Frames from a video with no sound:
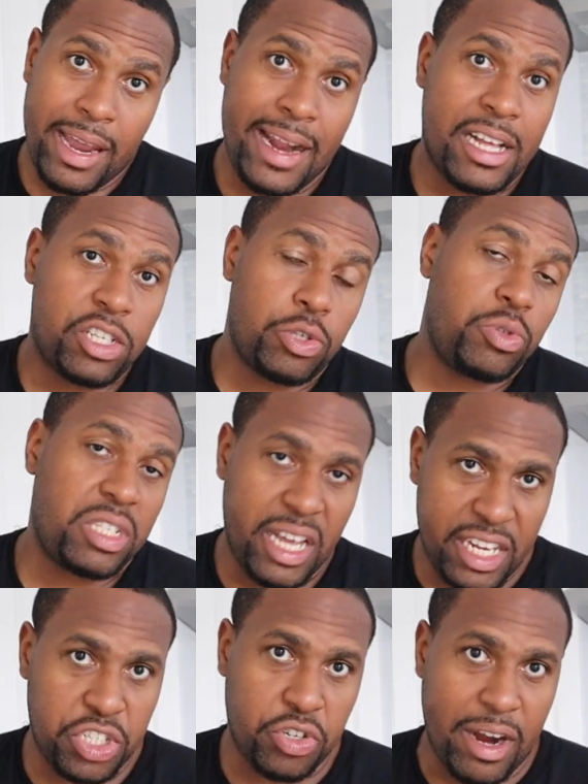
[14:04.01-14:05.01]
and as you
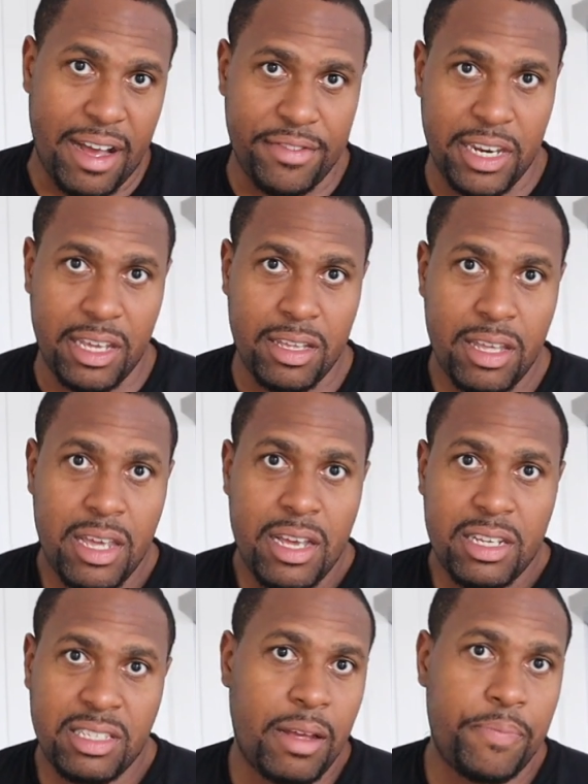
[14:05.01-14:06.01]
test driving it,
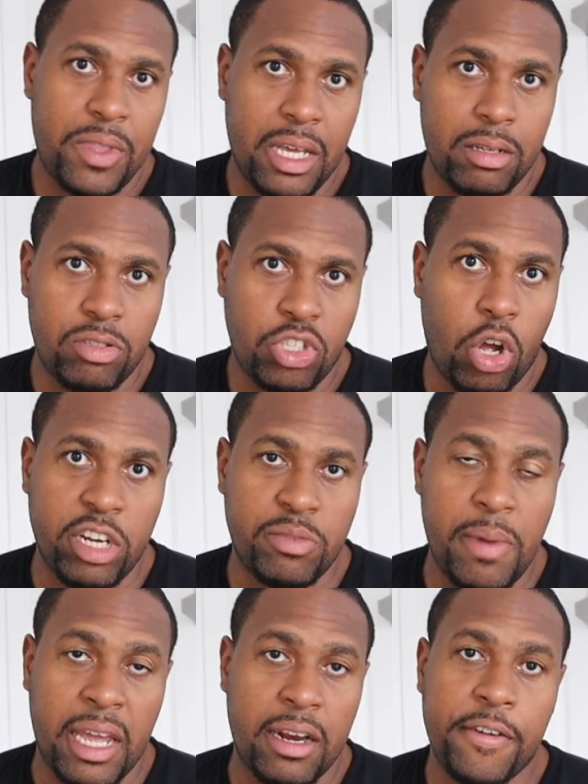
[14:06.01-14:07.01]
something
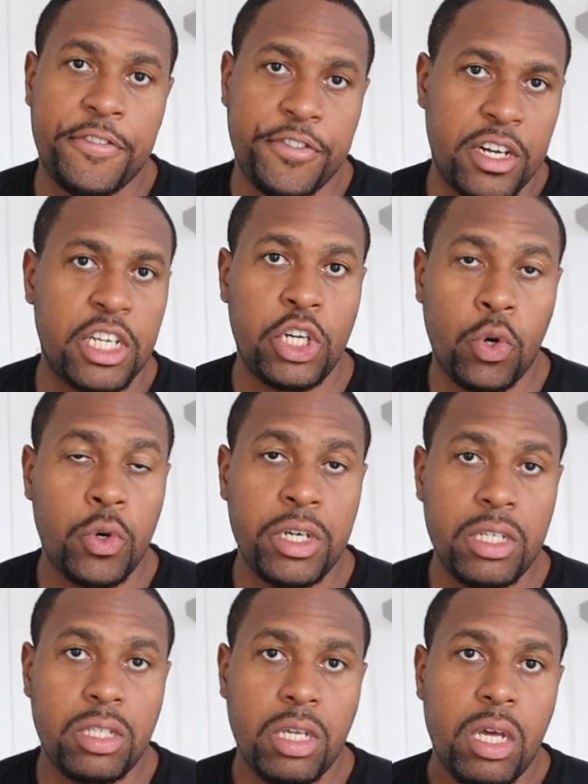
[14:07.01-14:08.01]
starts making a funny
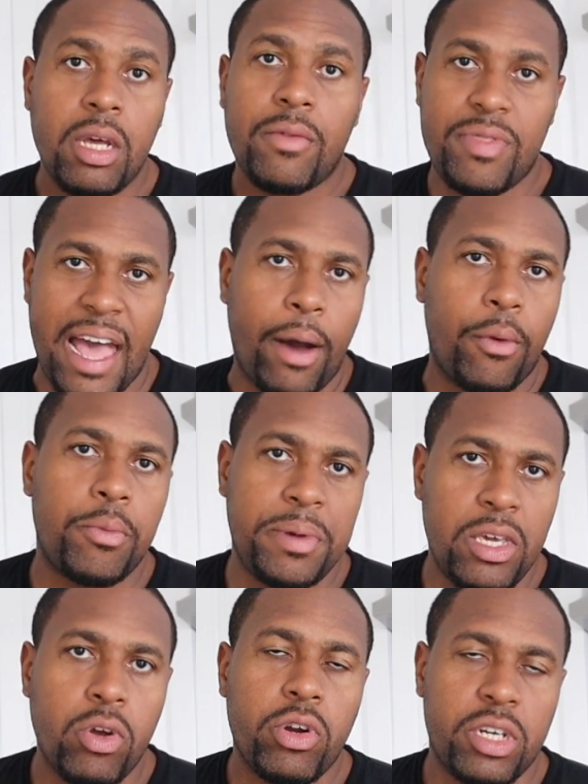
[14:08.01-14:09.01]
noise. That would be
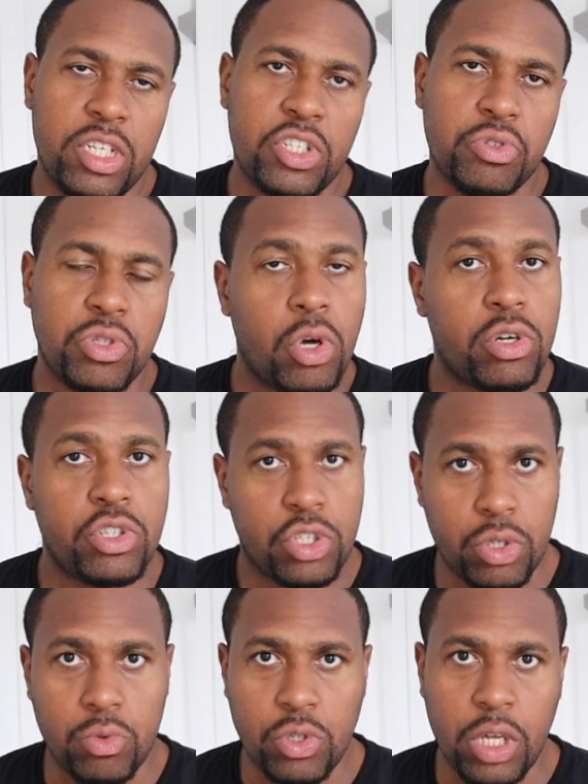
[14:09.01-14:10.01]
your initial thoughts
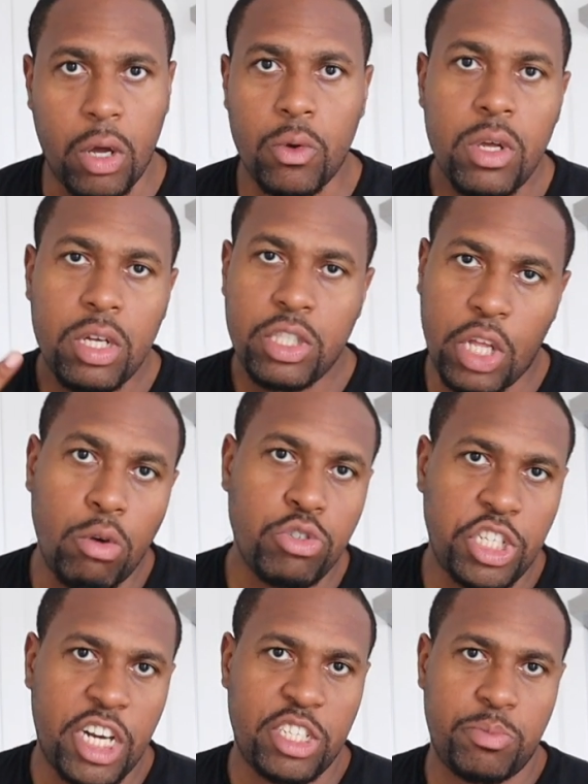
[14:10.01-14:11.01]
too, so don't
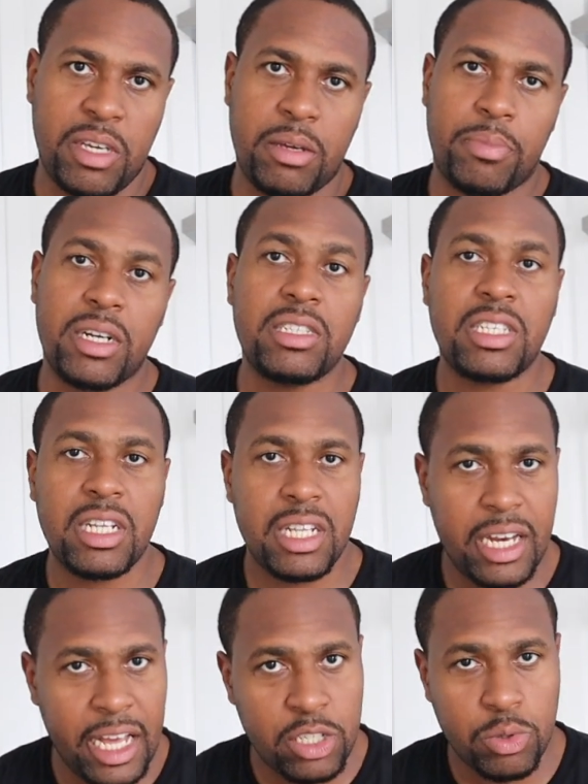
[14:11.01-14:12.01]
judge me. But until the
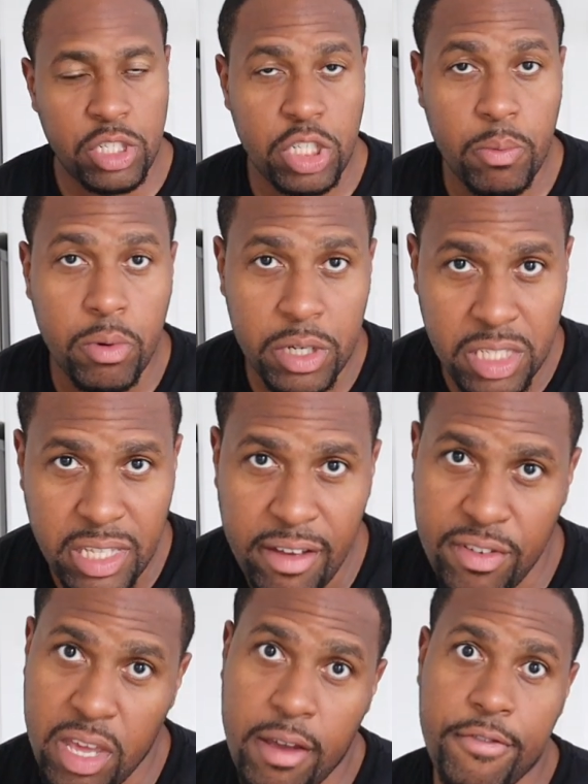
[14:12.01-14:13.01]
next one, it's your boy
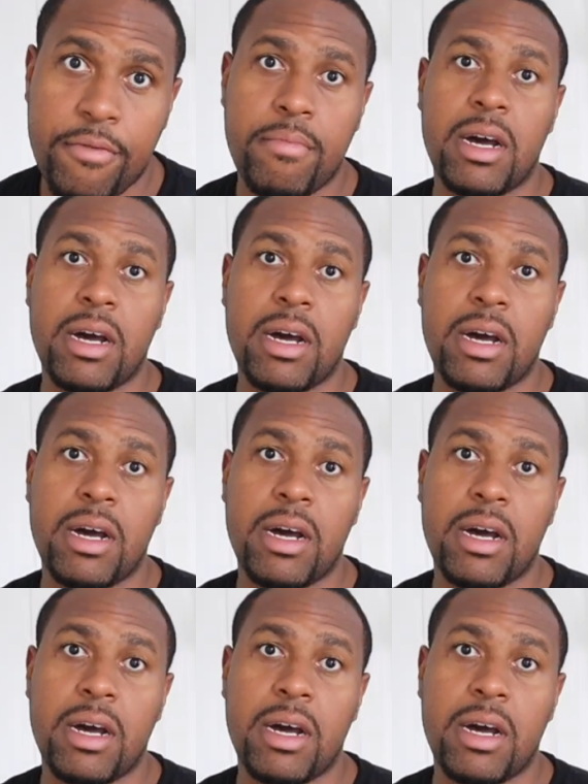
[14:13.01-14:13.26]
Stefan here from